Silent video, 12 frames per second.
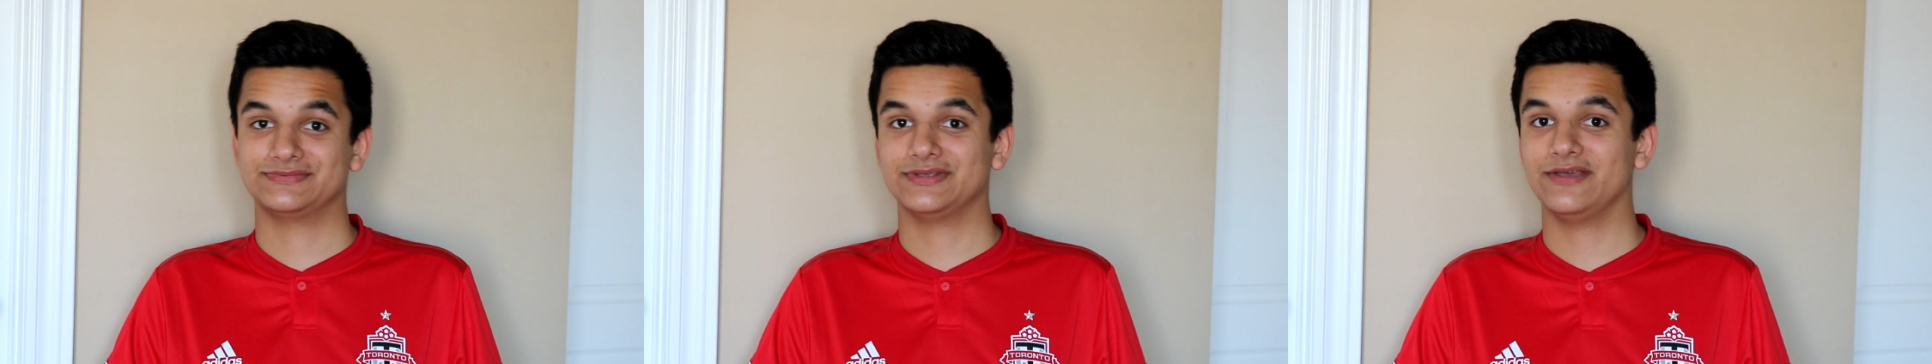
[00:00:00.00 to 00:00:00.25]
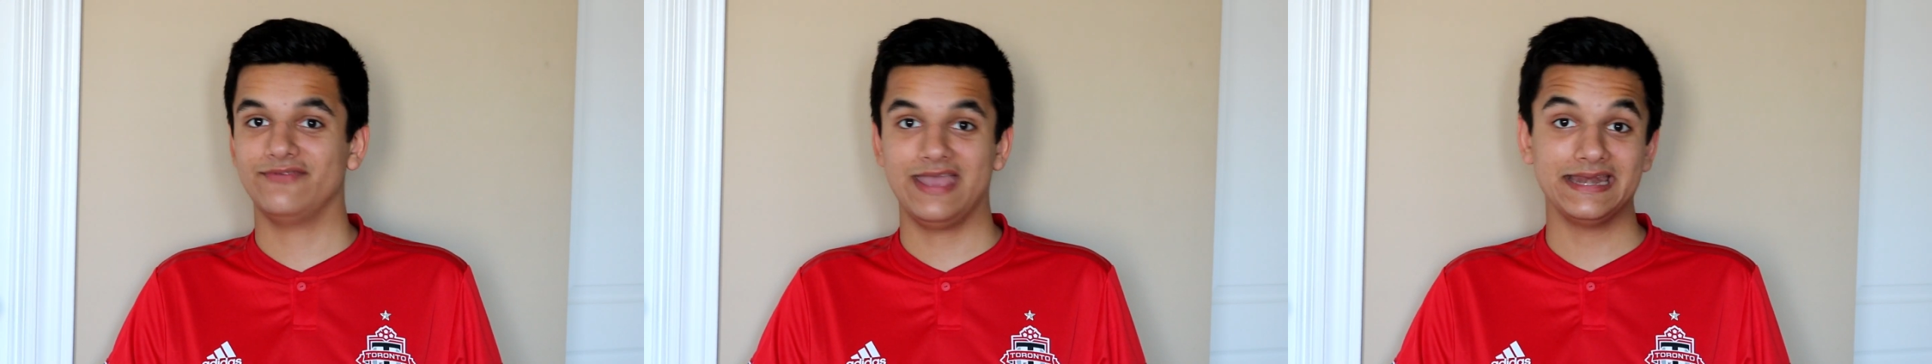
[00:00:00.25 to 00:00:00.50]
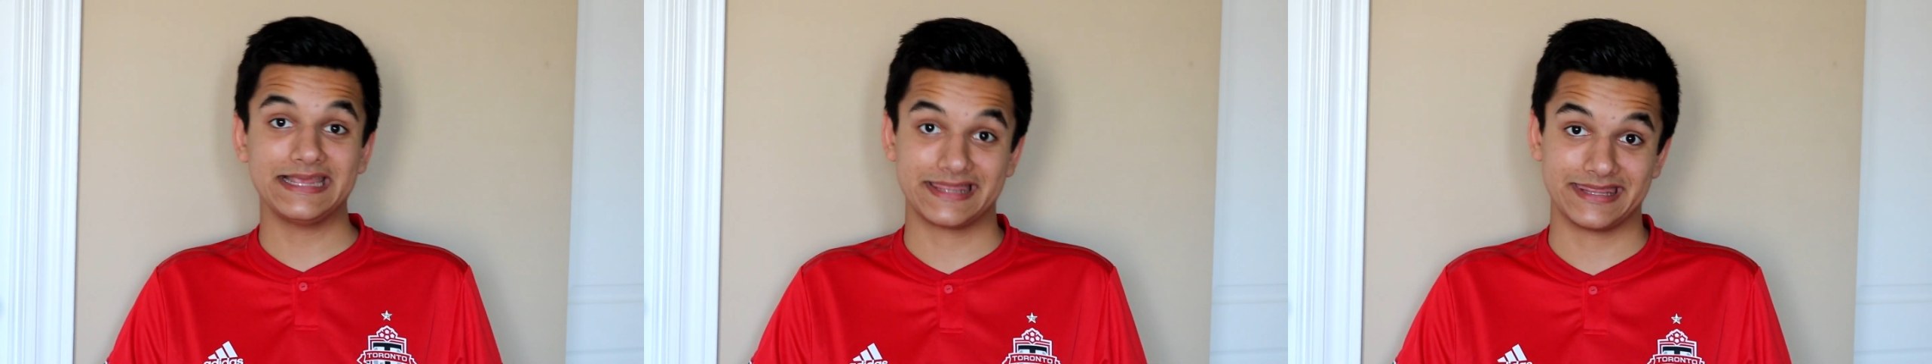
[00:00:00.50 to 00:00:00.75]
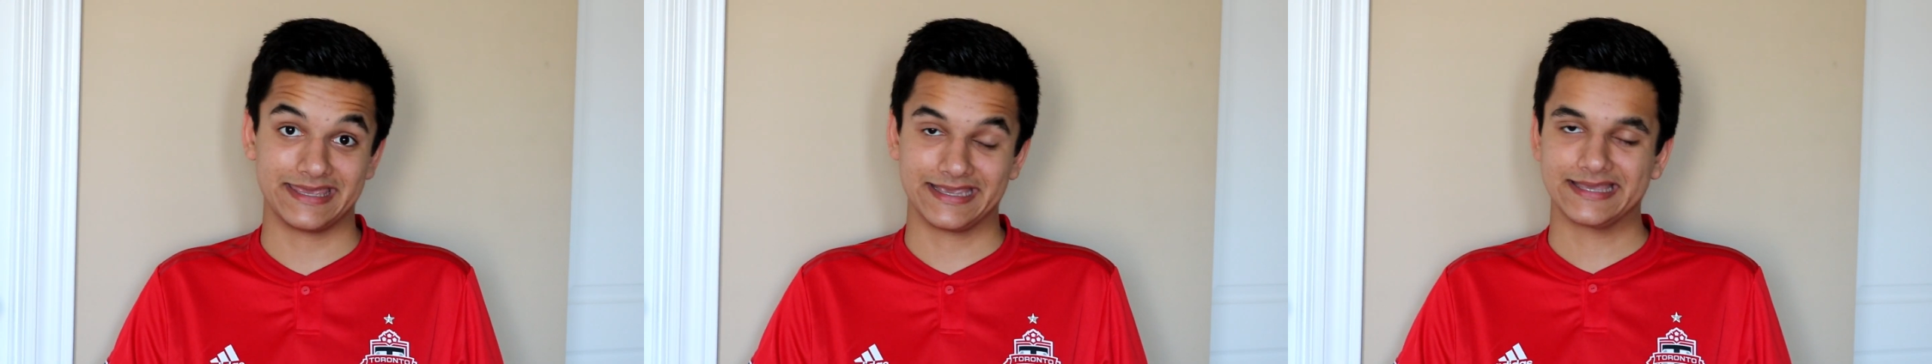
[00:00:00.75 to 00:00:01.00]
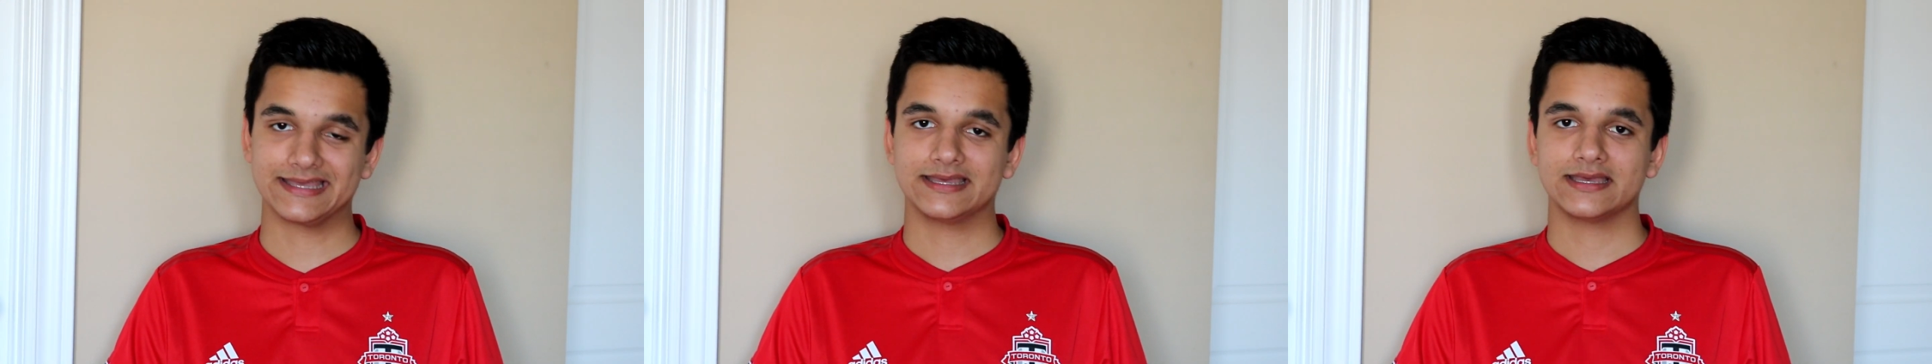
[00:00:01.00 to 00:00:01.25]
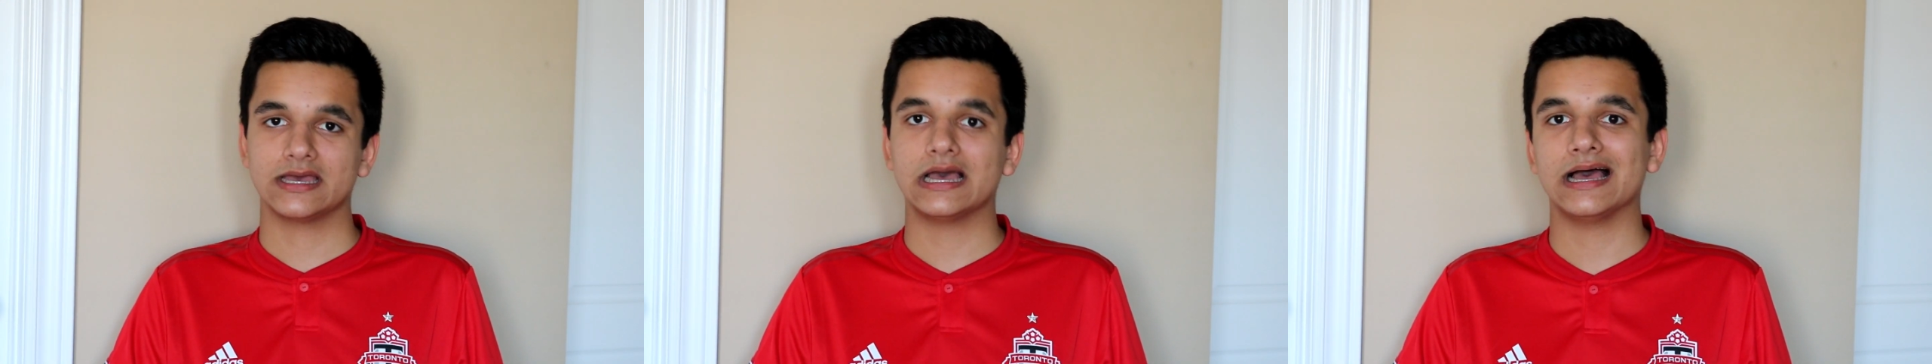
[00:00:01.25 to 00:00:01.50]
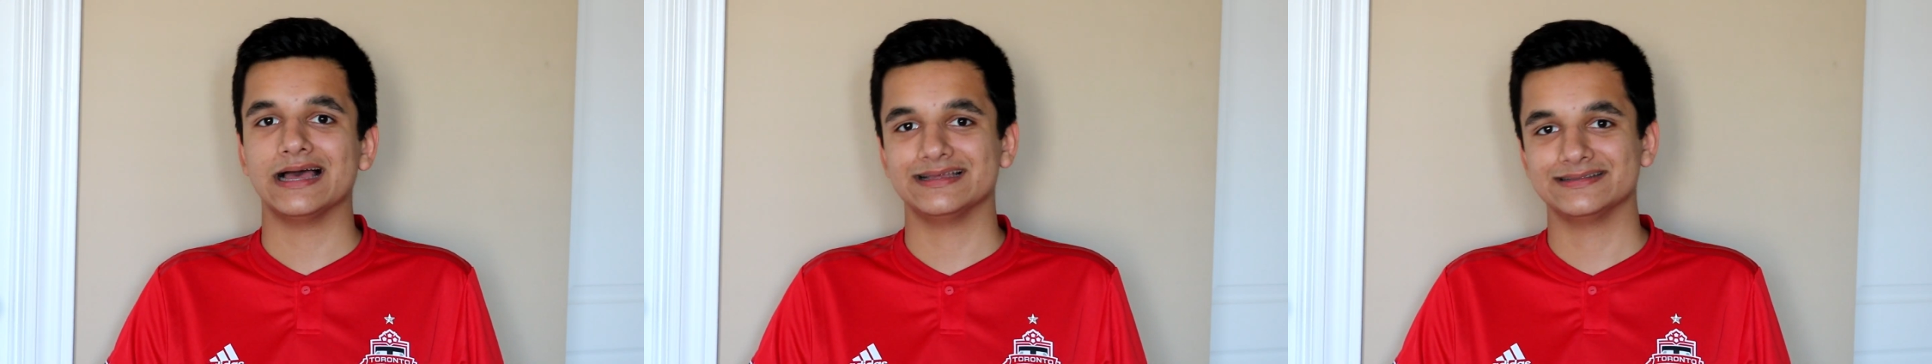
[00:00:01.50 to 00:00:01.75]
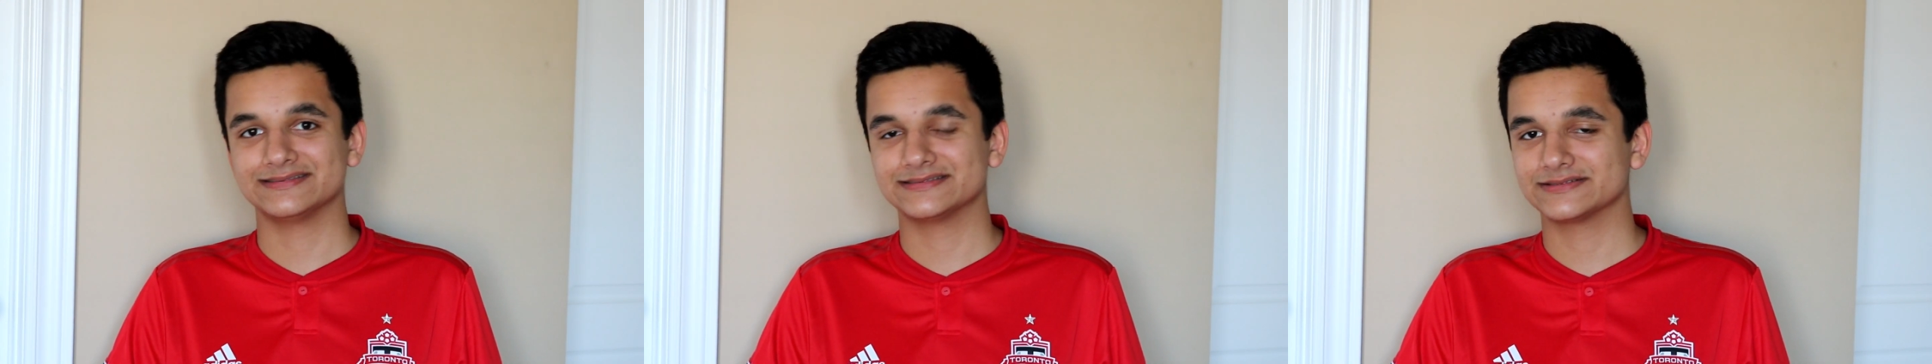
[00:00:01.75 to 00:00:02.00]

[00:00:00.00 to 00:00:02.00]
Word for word: of anything, uh,